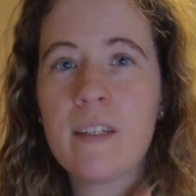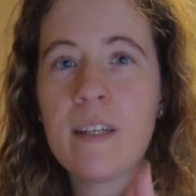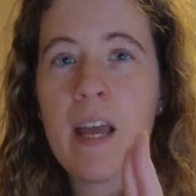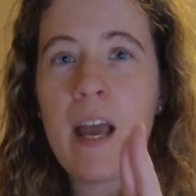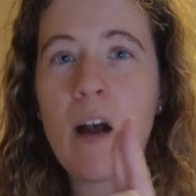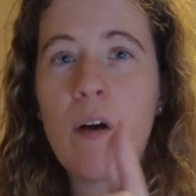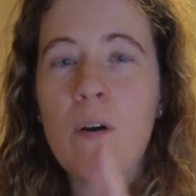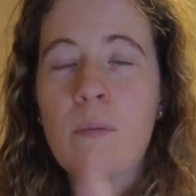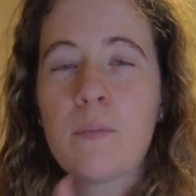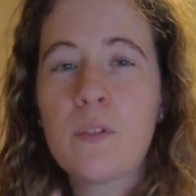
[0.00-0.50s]

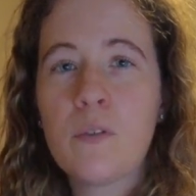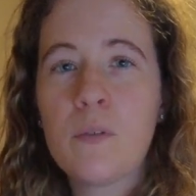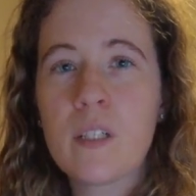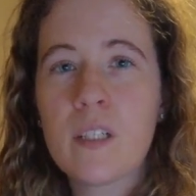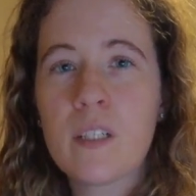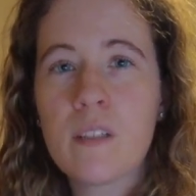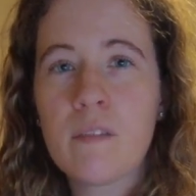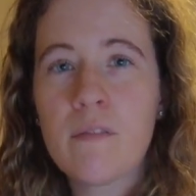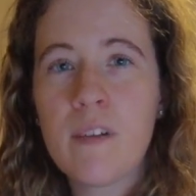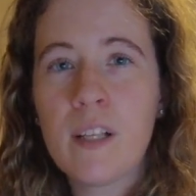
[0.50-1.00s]
Now I'm doing
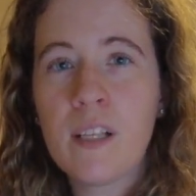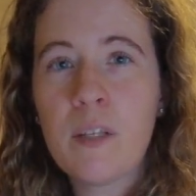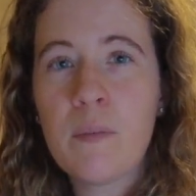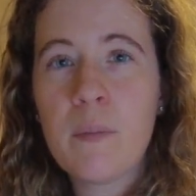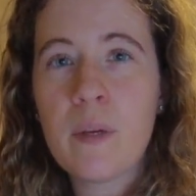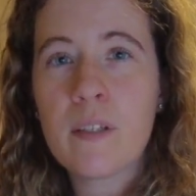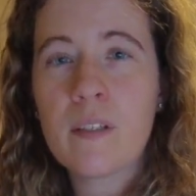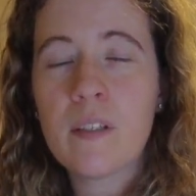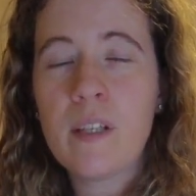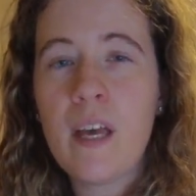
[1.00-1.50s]

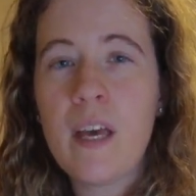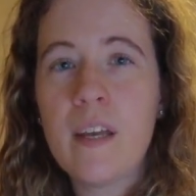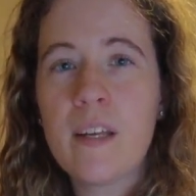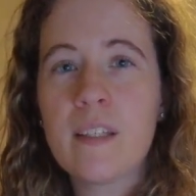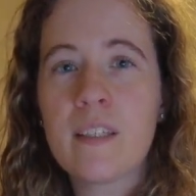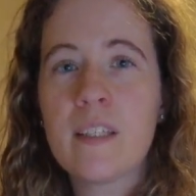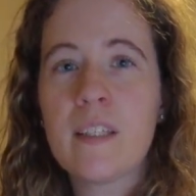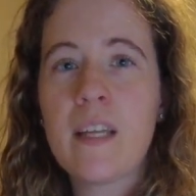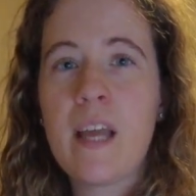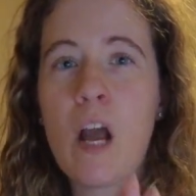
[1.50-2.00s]
developmental
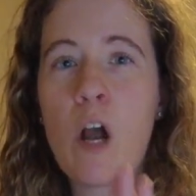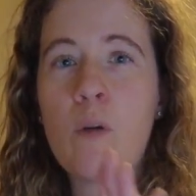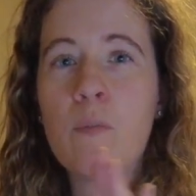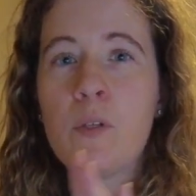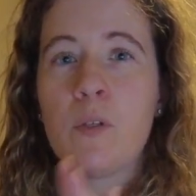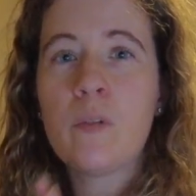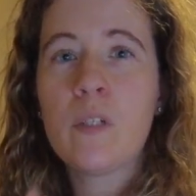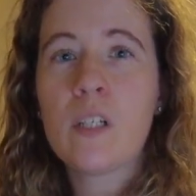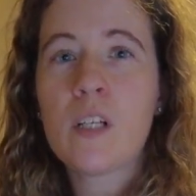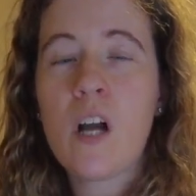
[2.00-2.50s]
edits, and now I'm
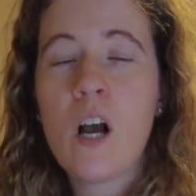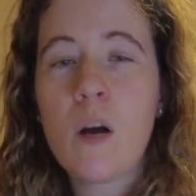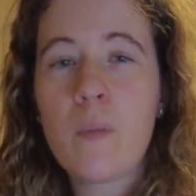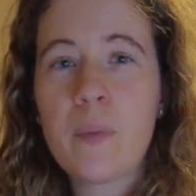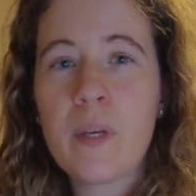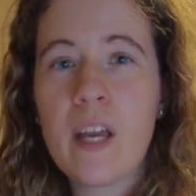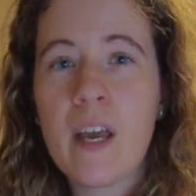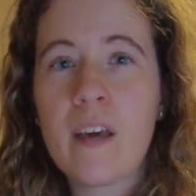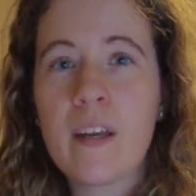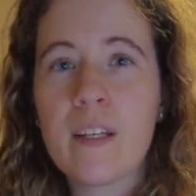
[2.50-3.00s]
doing
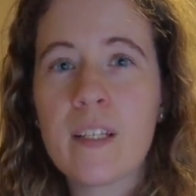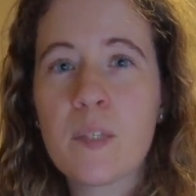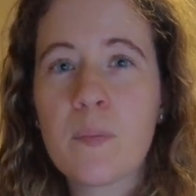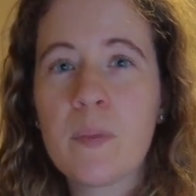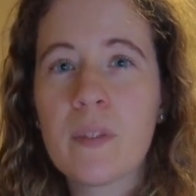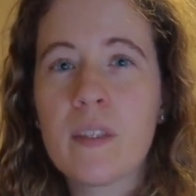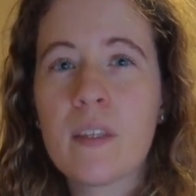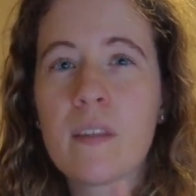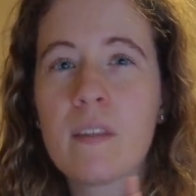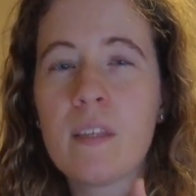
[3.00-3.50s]
copy edits.
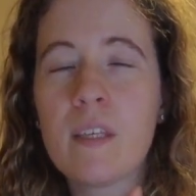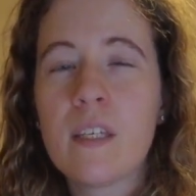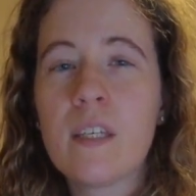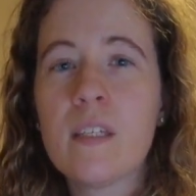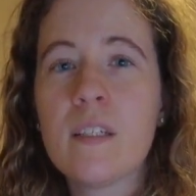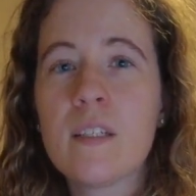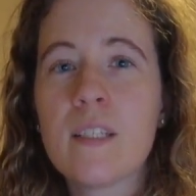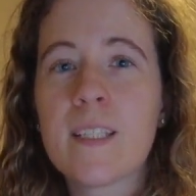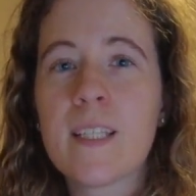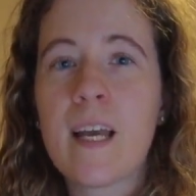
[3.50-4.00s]
But the thing
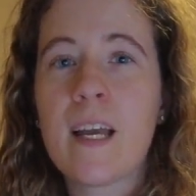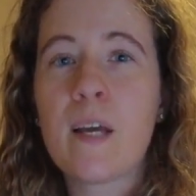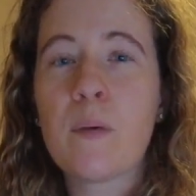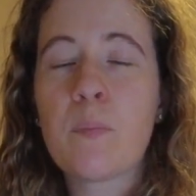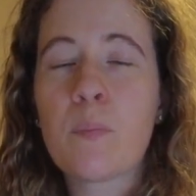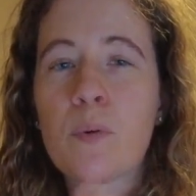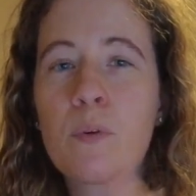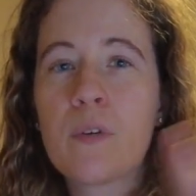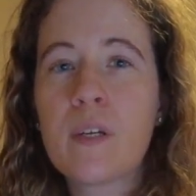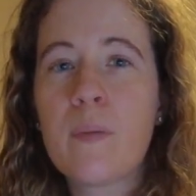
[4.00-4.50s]
is, I have
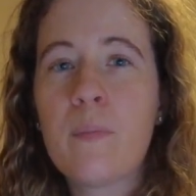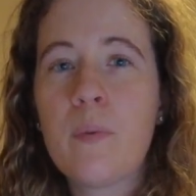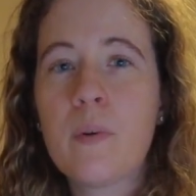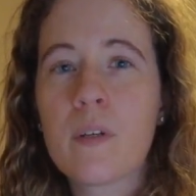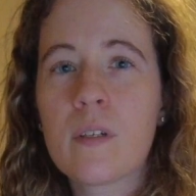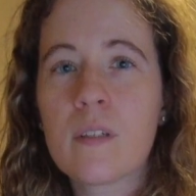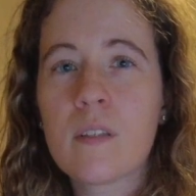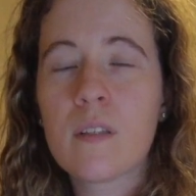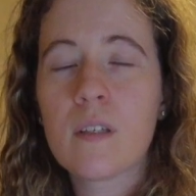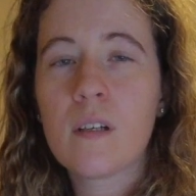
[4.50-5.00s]

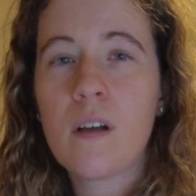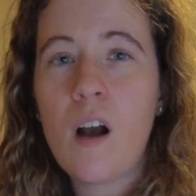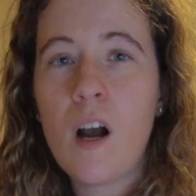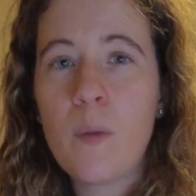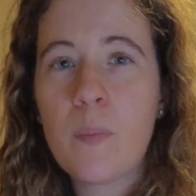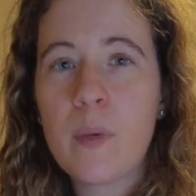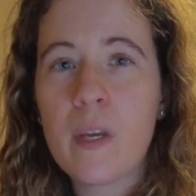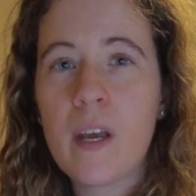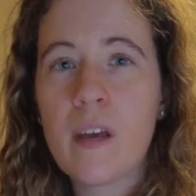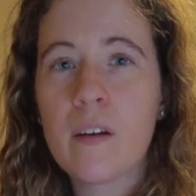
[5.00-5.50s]
pre-booked the
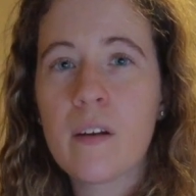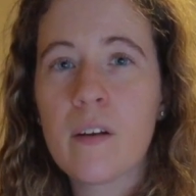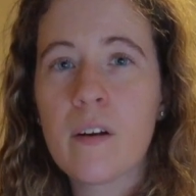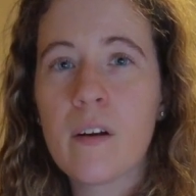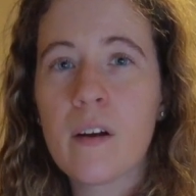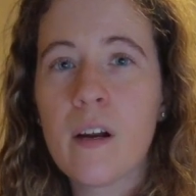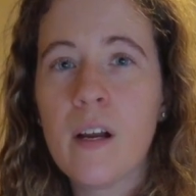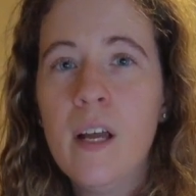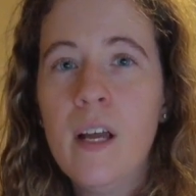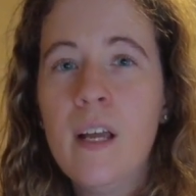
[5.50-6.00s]
copy
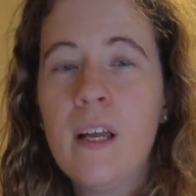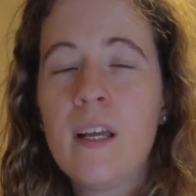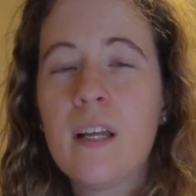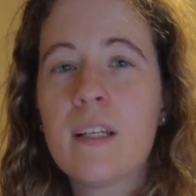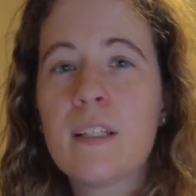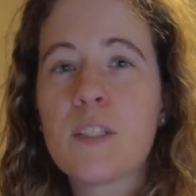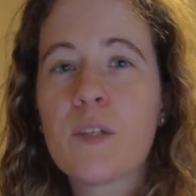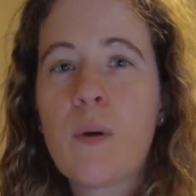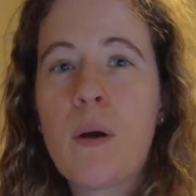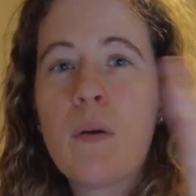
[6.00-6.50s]
editor,
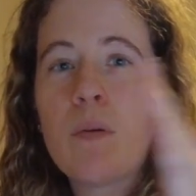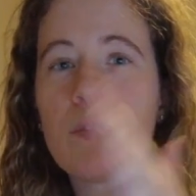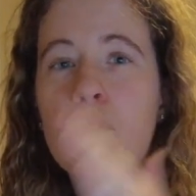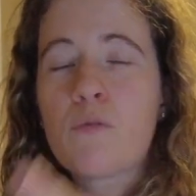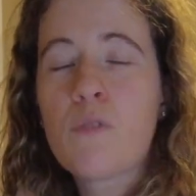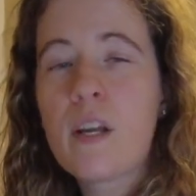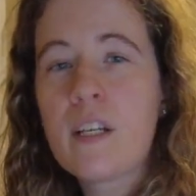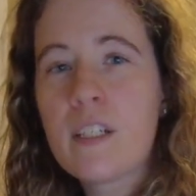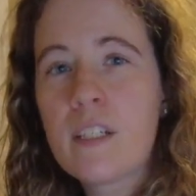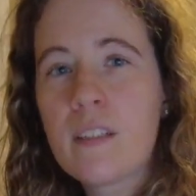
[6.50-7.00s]
and so I was
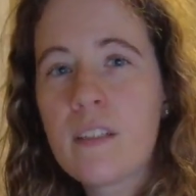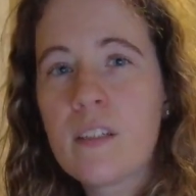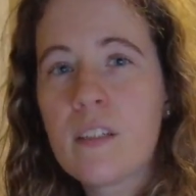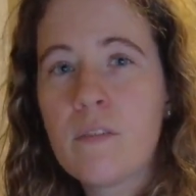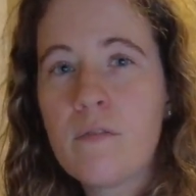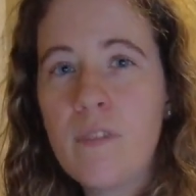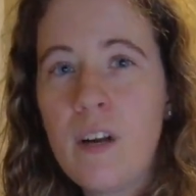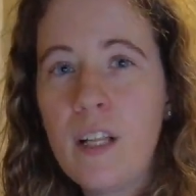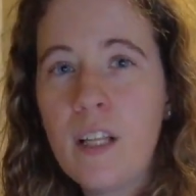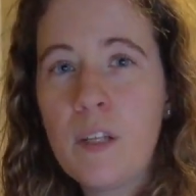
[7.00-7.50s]
rushing the
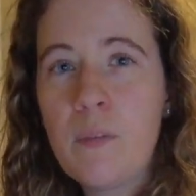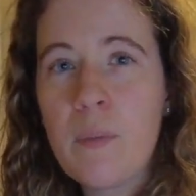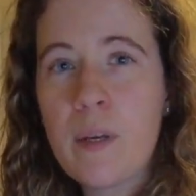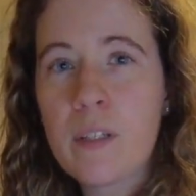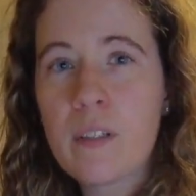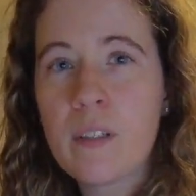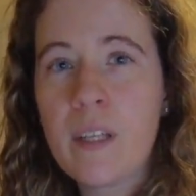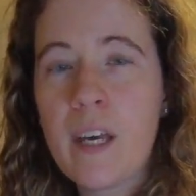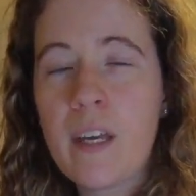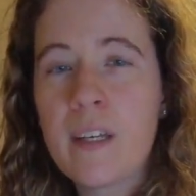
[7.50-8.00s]

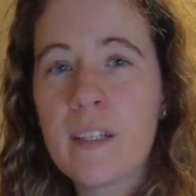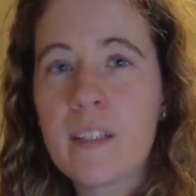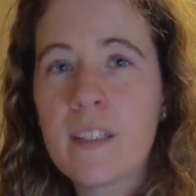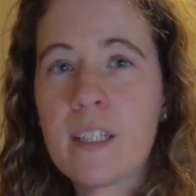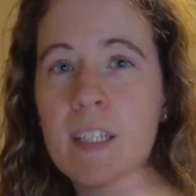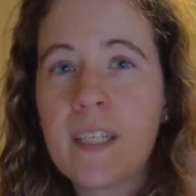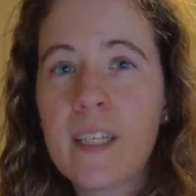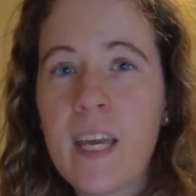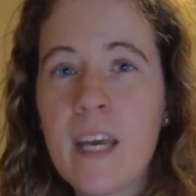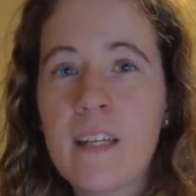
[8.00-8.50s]
developmental edits to
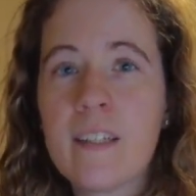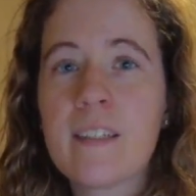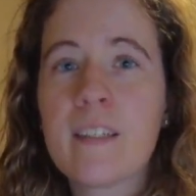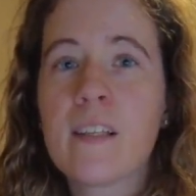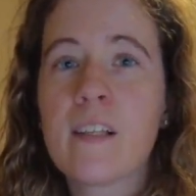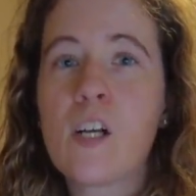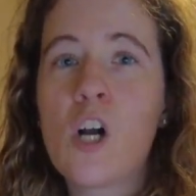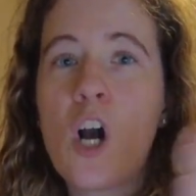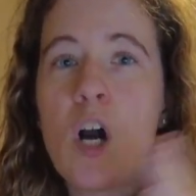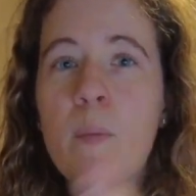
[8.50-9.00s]
get it to the
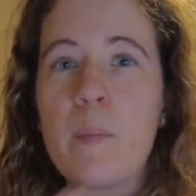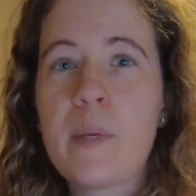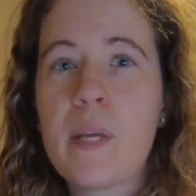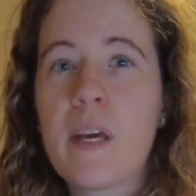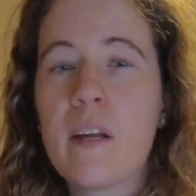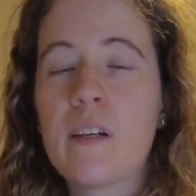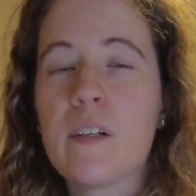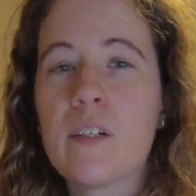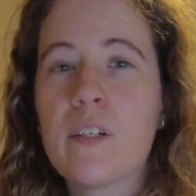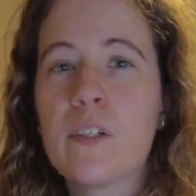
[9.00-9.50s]
copy
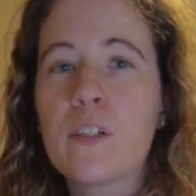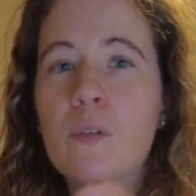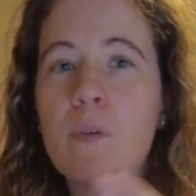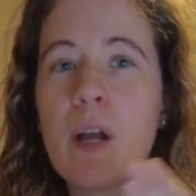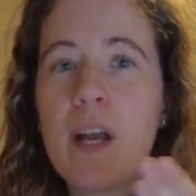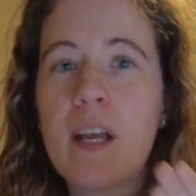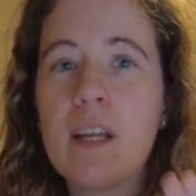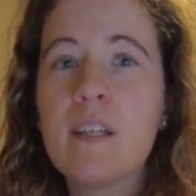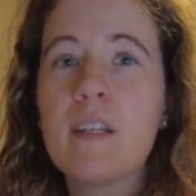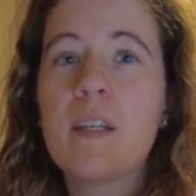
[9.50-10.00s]
editor, who I
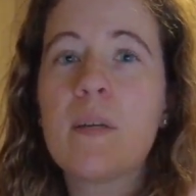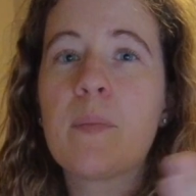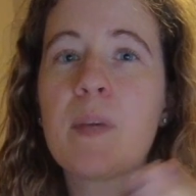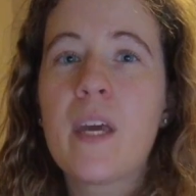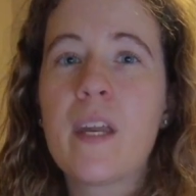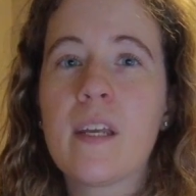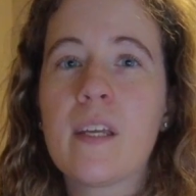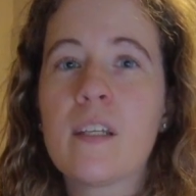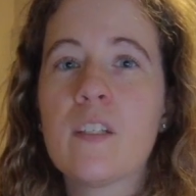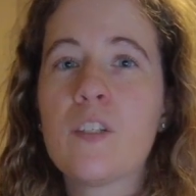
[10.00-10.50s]
ended up
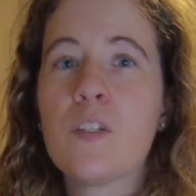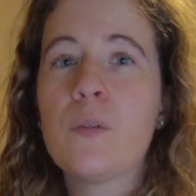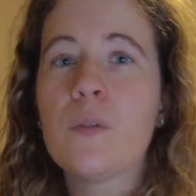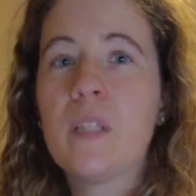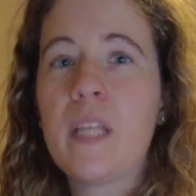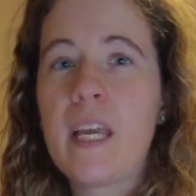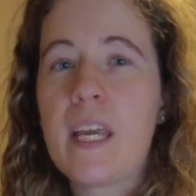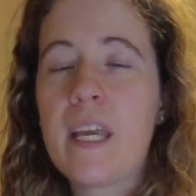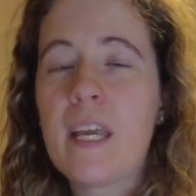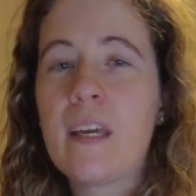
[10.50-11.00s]
getting it too
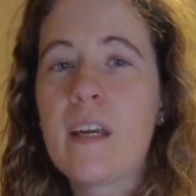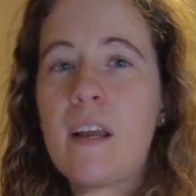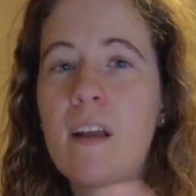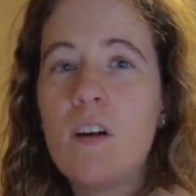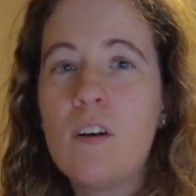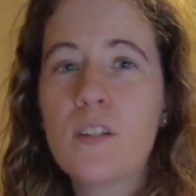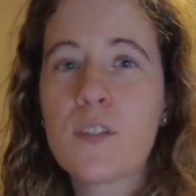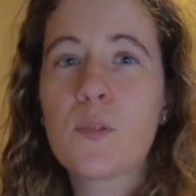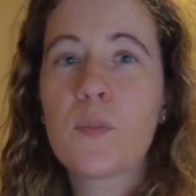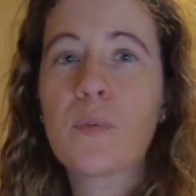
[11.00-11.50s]
late, and I
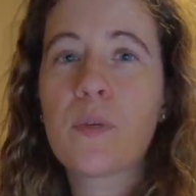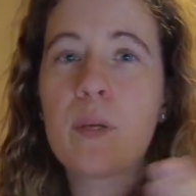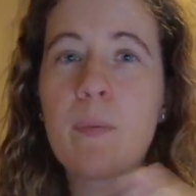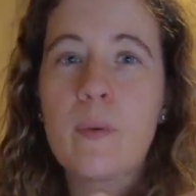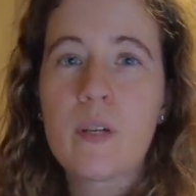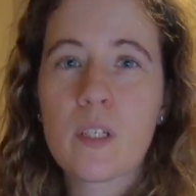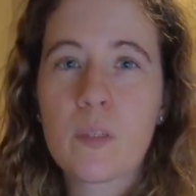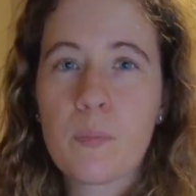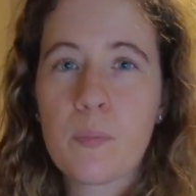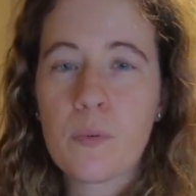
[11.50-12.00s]
also
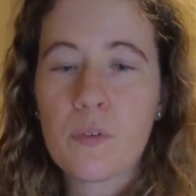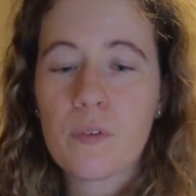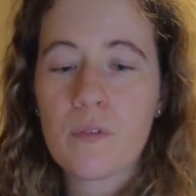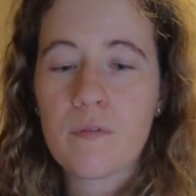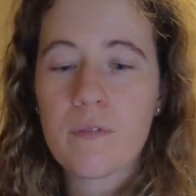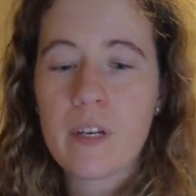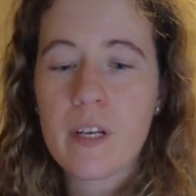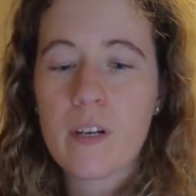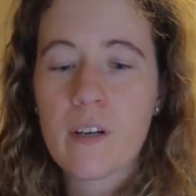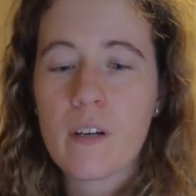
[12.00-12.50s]
pre-booked a
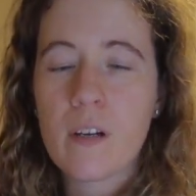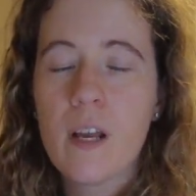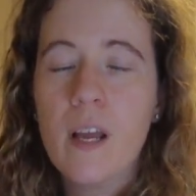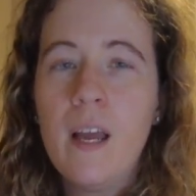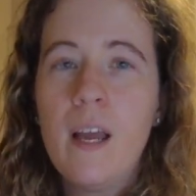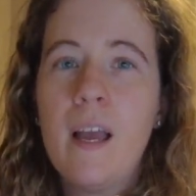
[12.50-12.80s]
proofreader.